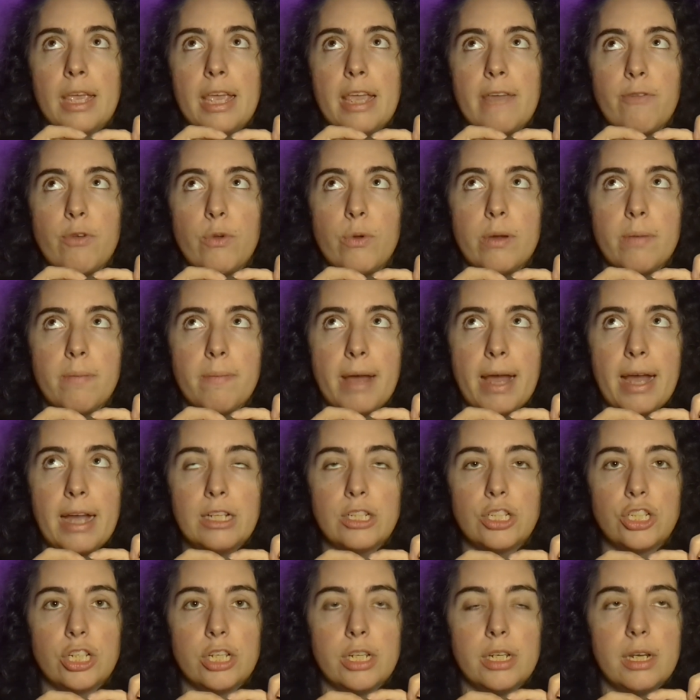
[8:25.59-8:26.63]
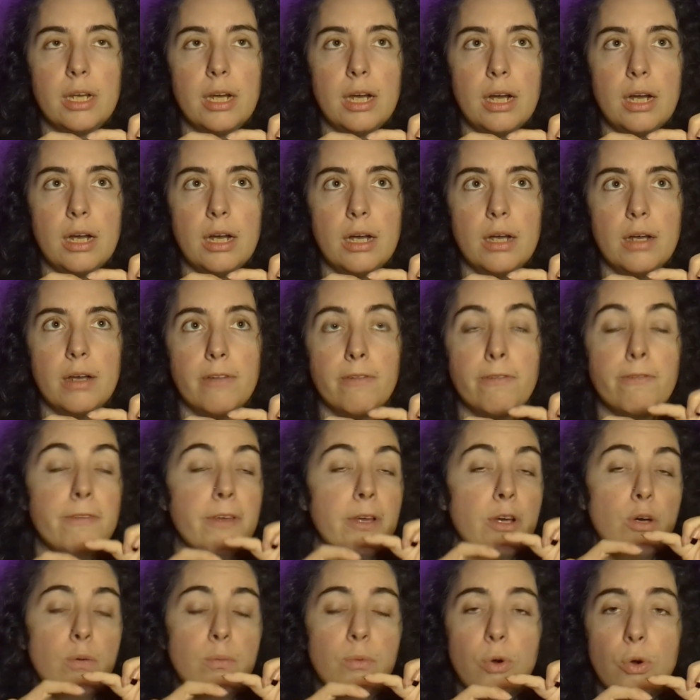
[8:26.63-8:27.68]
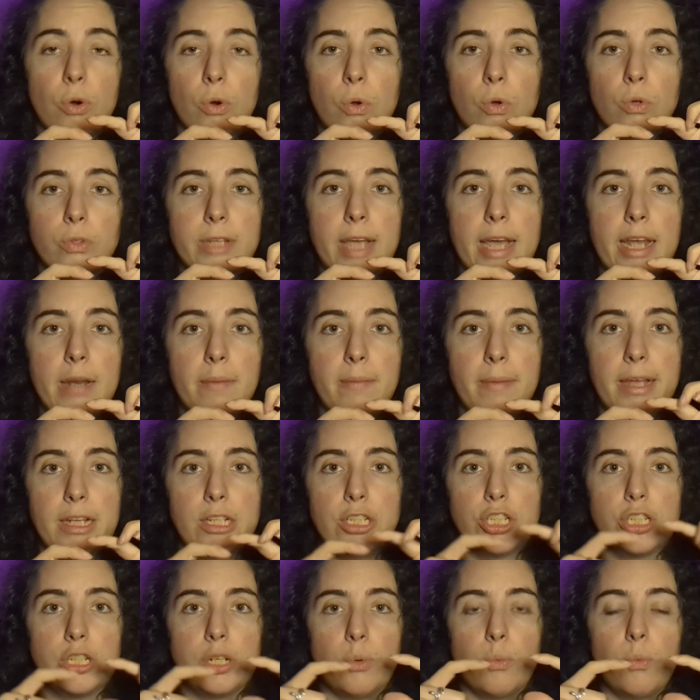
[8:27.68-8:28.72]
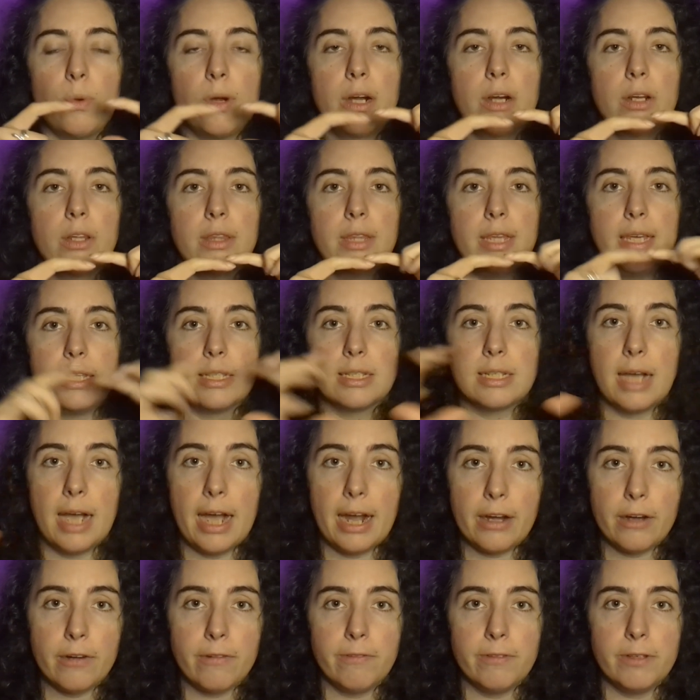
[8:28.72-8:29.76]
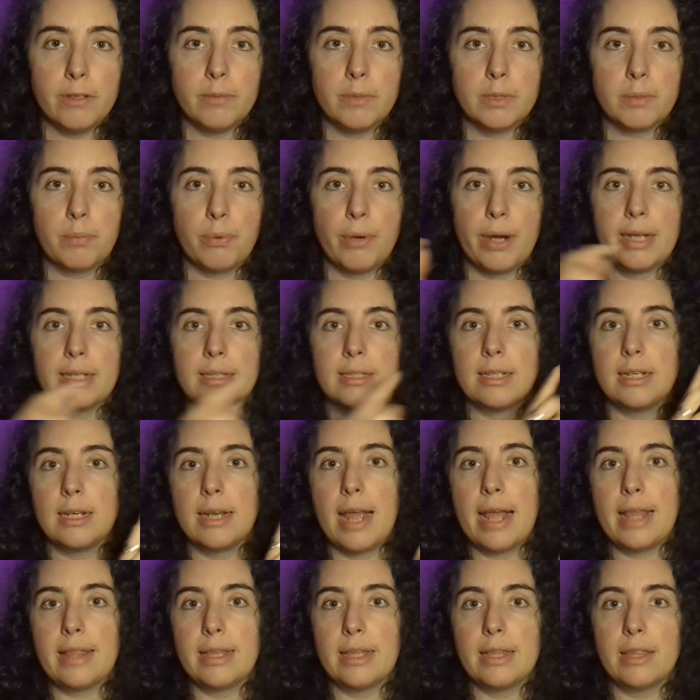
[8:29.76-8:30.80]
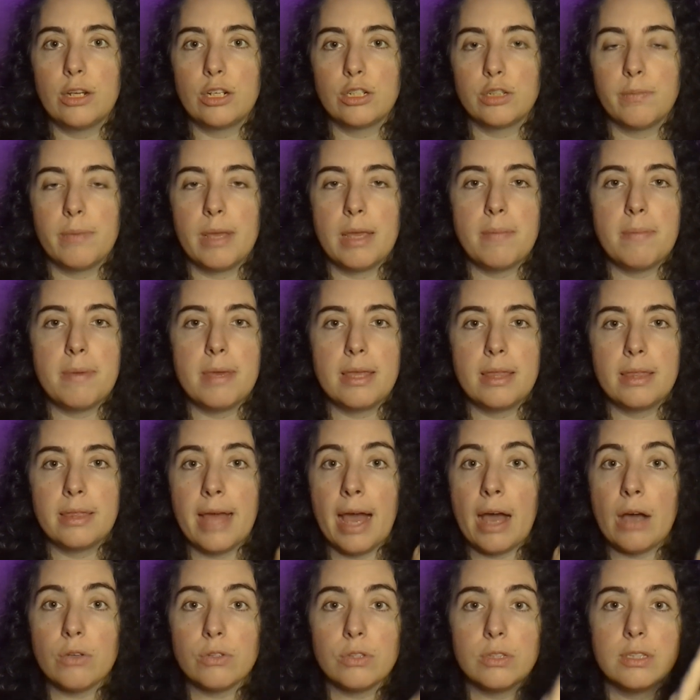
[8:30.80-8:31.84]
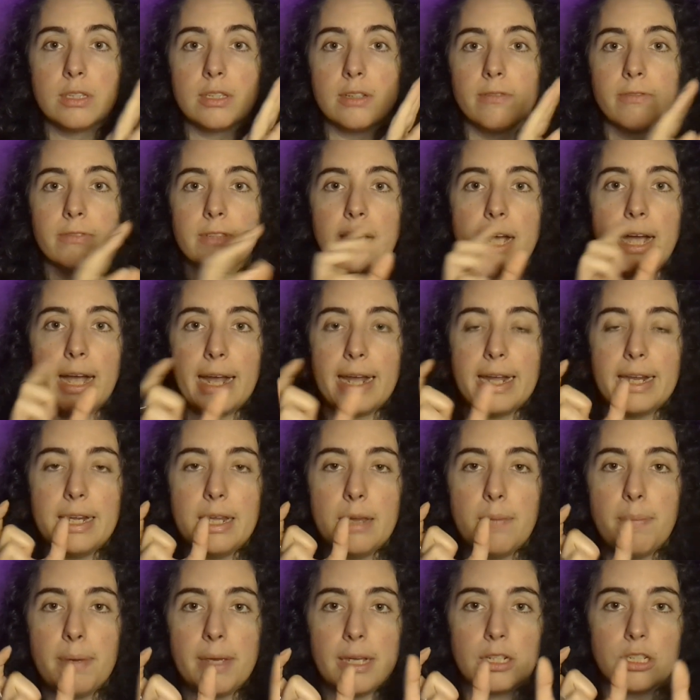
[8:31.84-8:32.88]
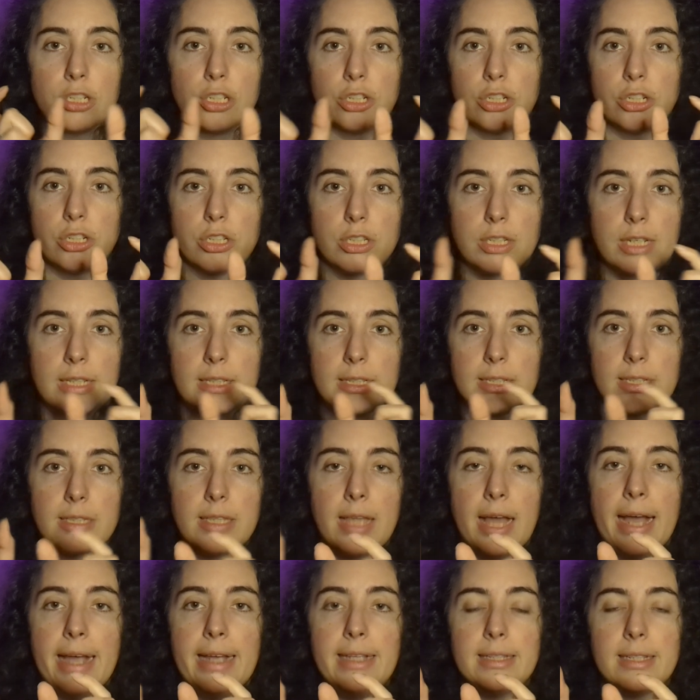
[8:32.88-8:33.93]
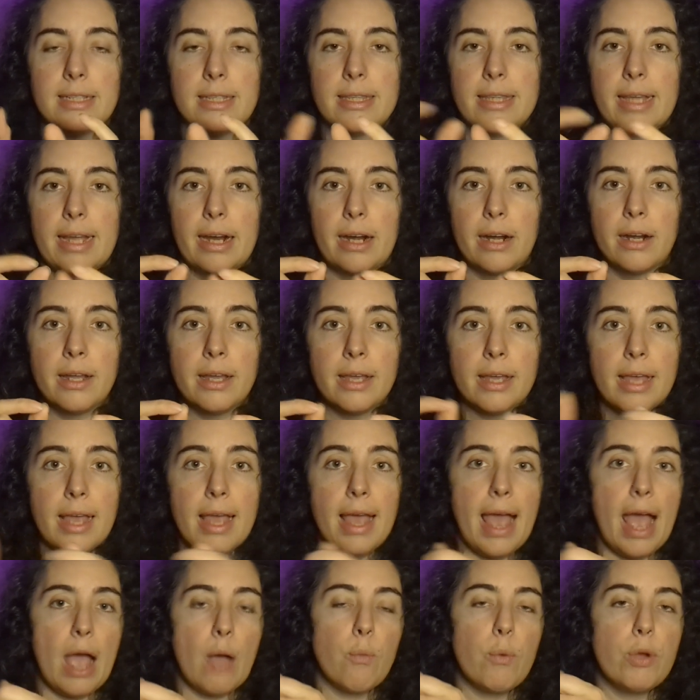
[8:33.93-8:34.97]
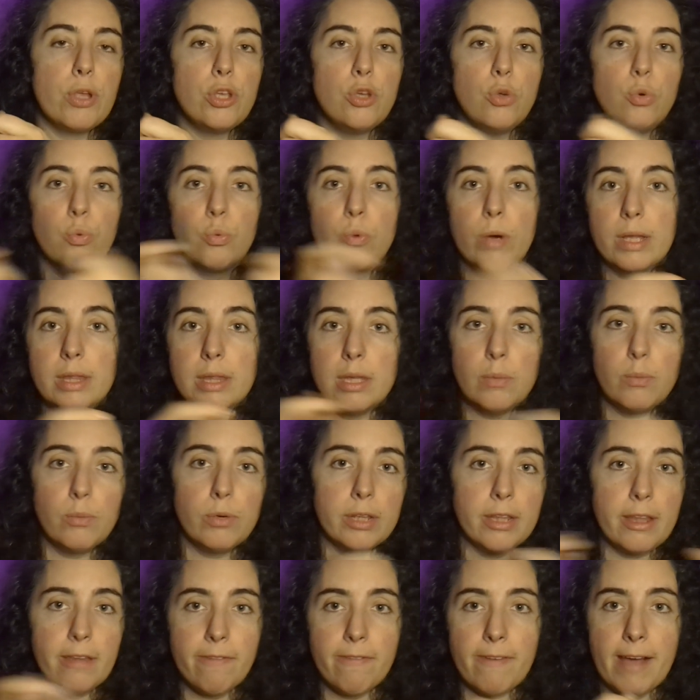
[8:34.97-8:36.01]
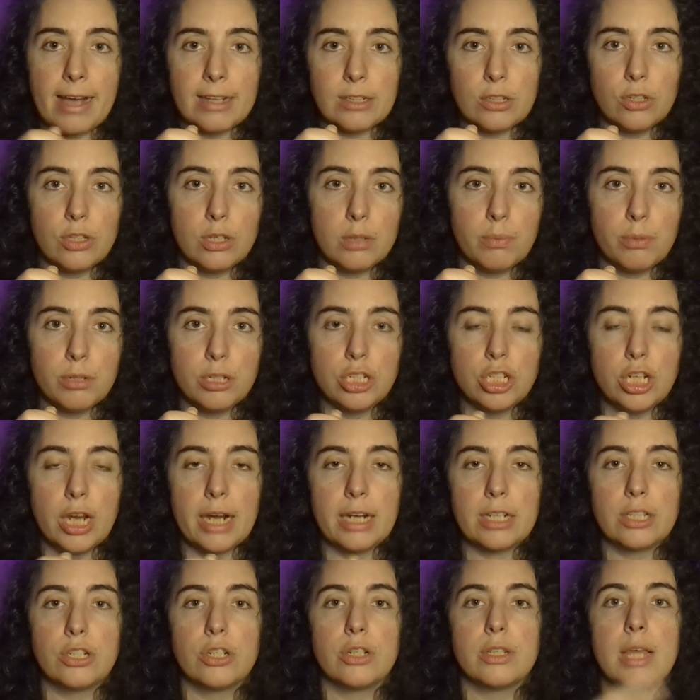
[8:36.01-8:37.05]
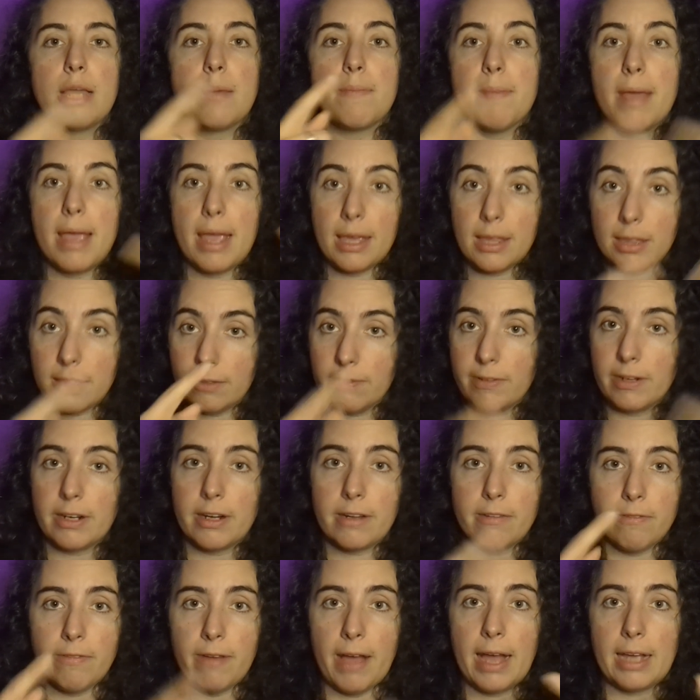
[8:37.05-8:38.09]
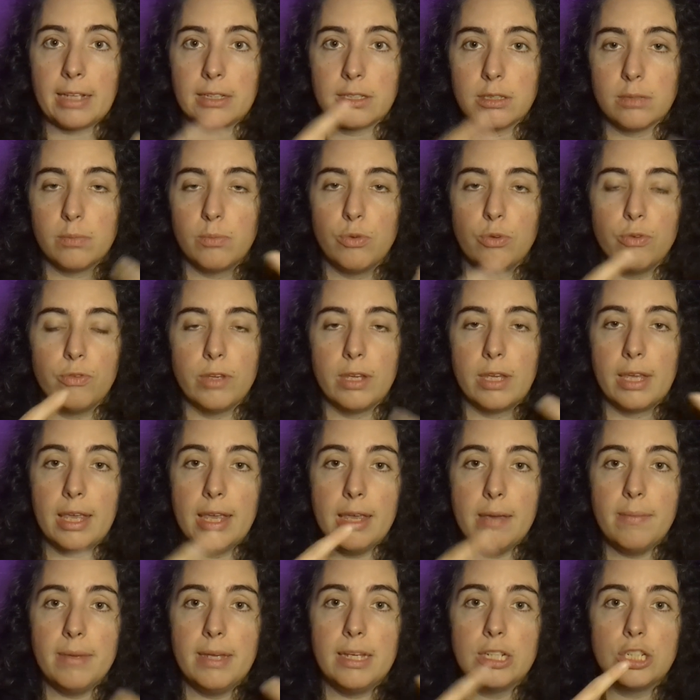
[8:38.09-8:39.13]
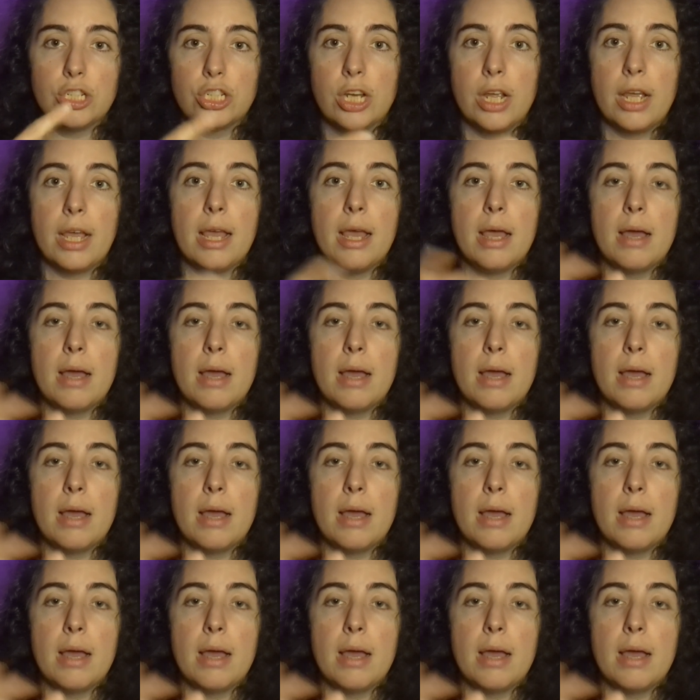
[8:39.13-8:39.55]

if you imagine a film or old animation where the entire film is present and then there's maybe thousands of tiny pictures and slides in there. And when you run them really fast through the projector, they make the very fast moving image.